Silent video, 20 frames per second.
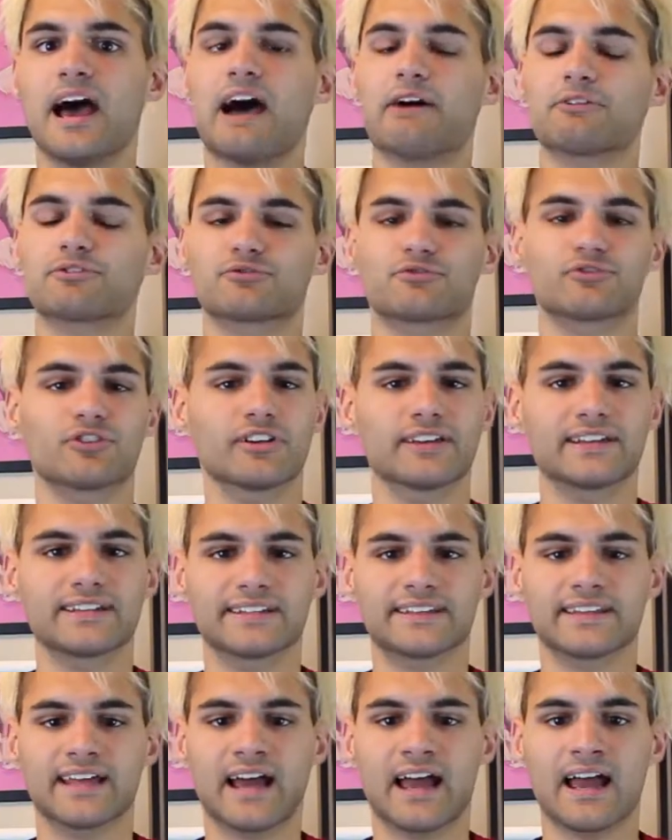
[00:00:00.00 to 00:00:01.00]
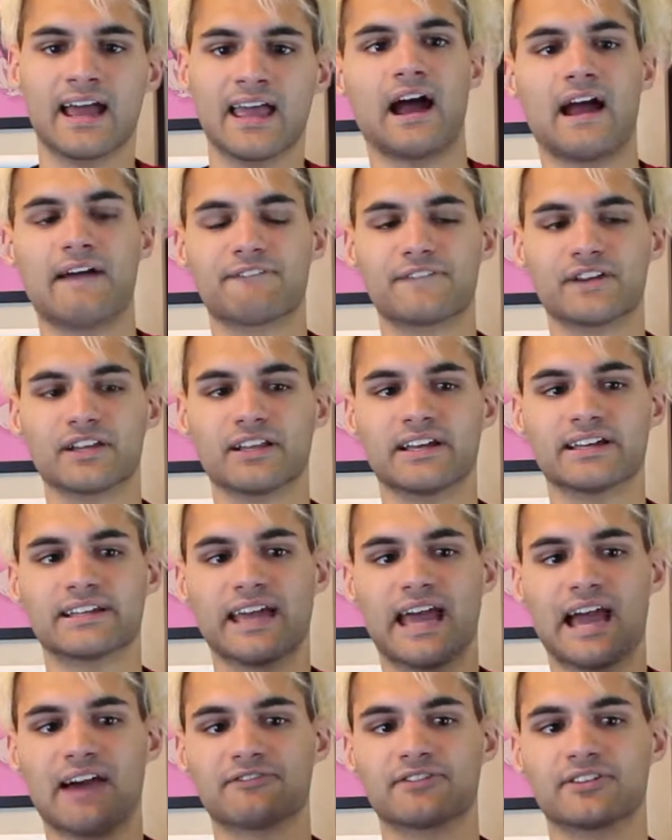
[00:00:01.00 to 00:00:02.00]
I was really into that. I feel
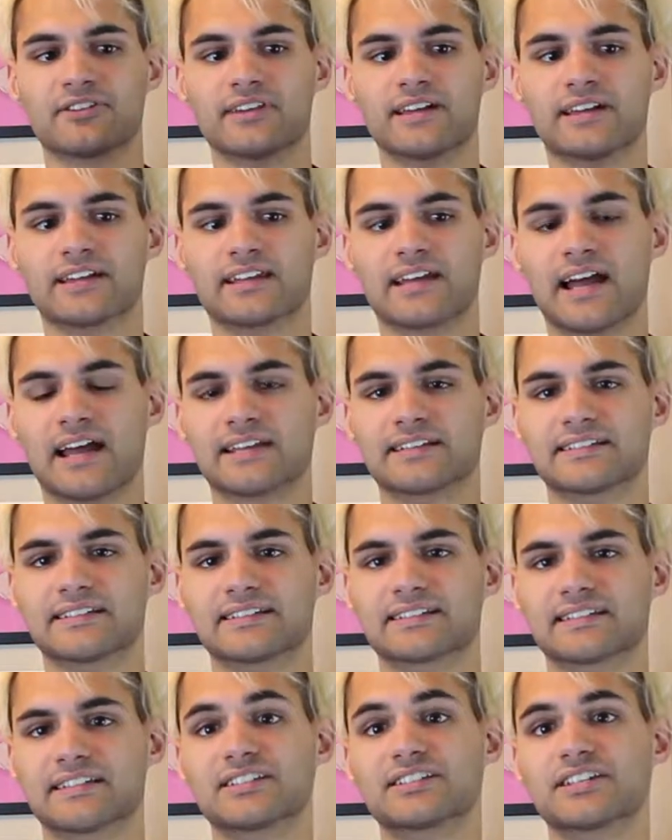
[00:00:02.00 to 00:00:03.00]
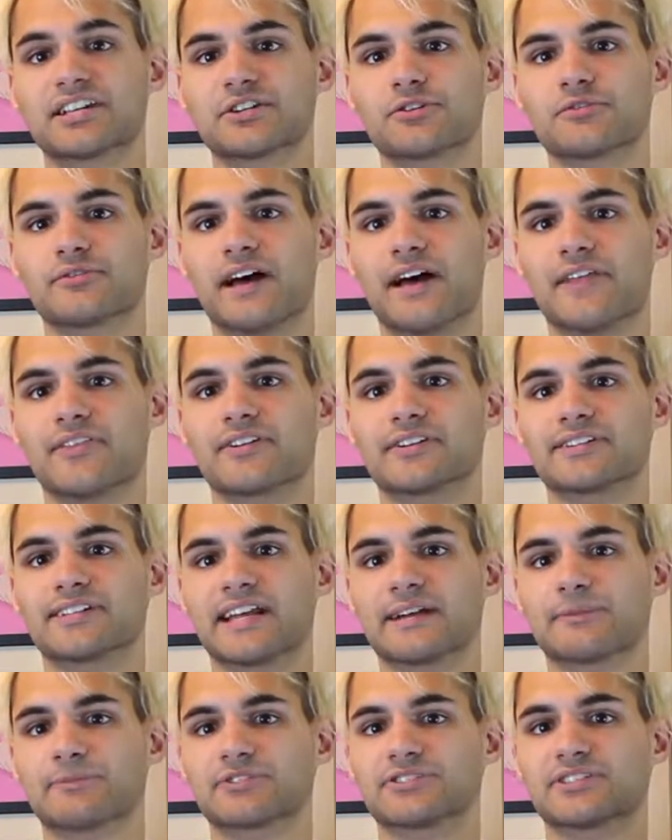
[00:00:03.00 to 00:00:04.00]
like after they kind of discontinued that, their
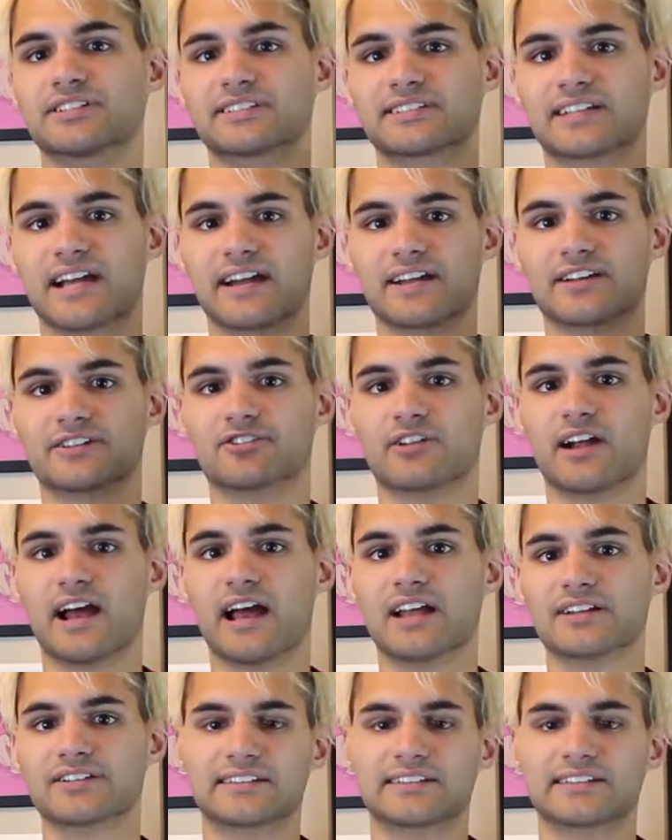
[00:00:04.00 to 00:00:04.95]
denim was just kind of trash.